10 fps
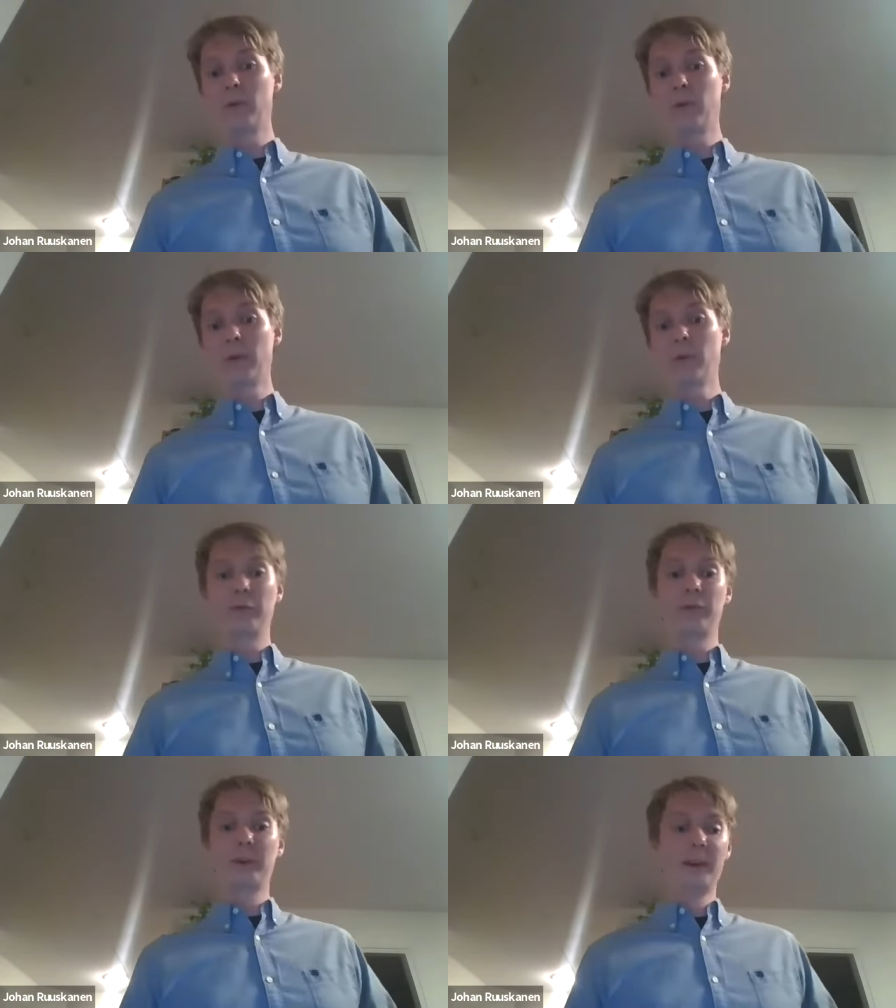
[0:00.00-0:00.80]
or
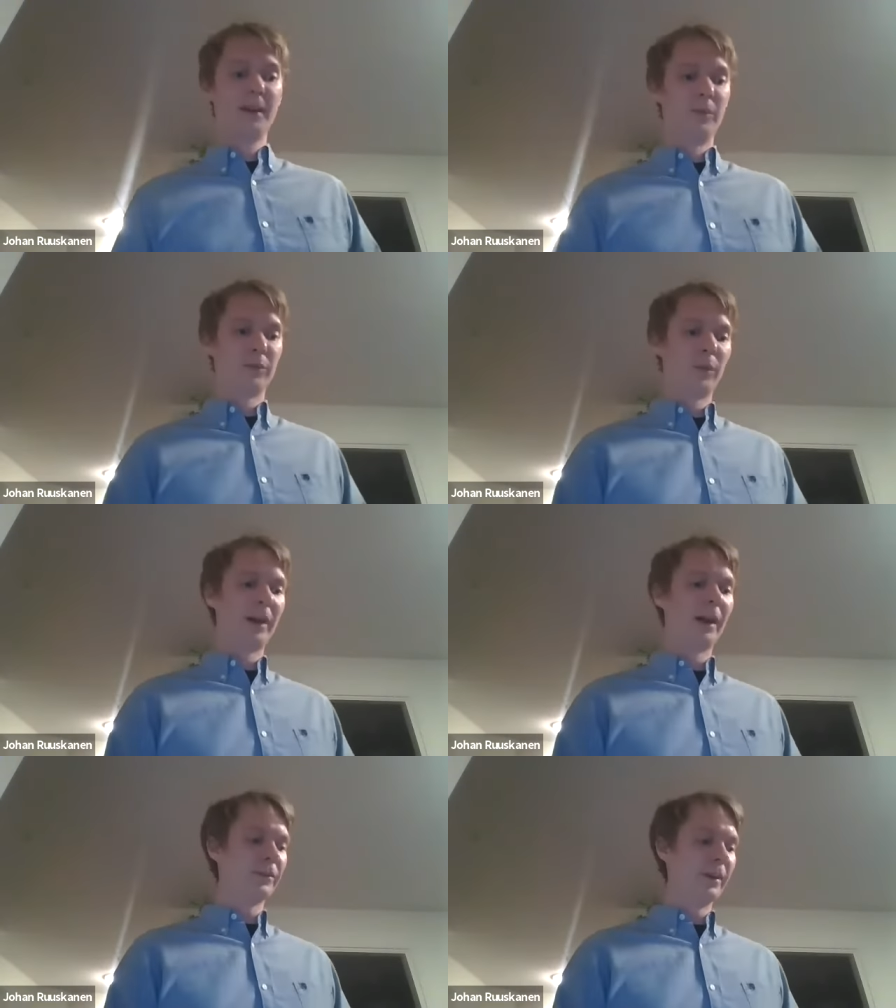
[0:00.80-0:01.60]
not, which could be a
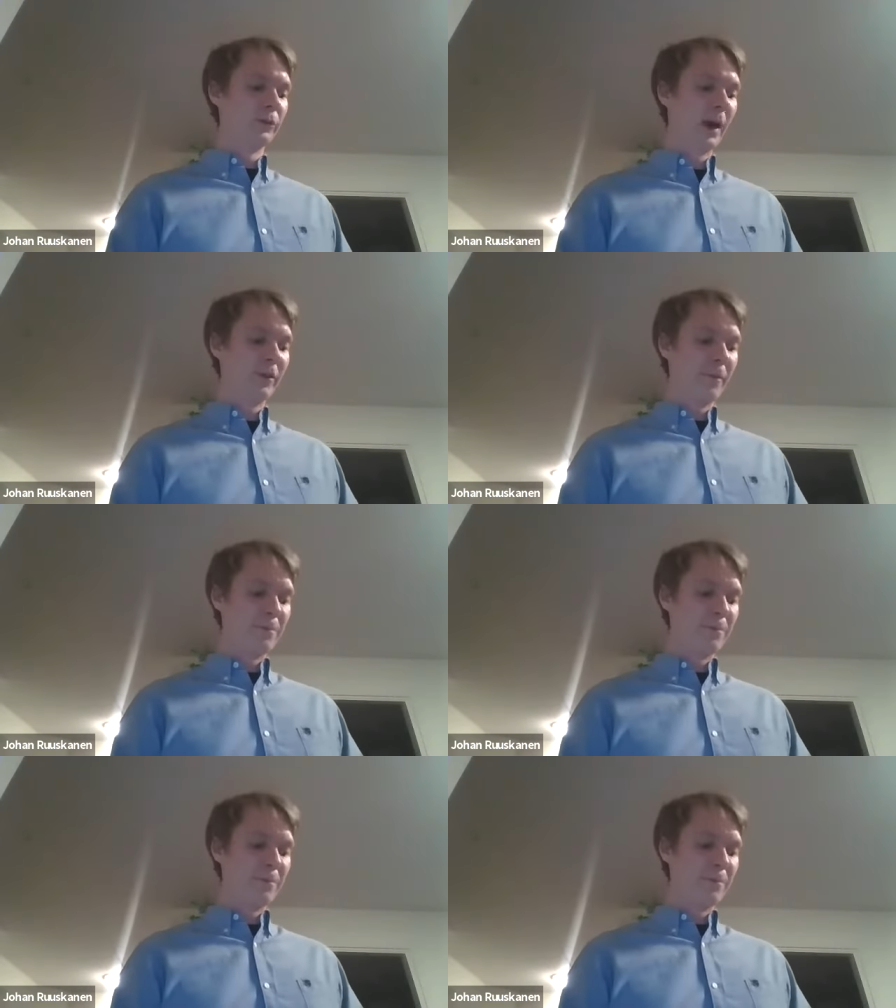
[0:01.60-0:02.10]
nice thing to have.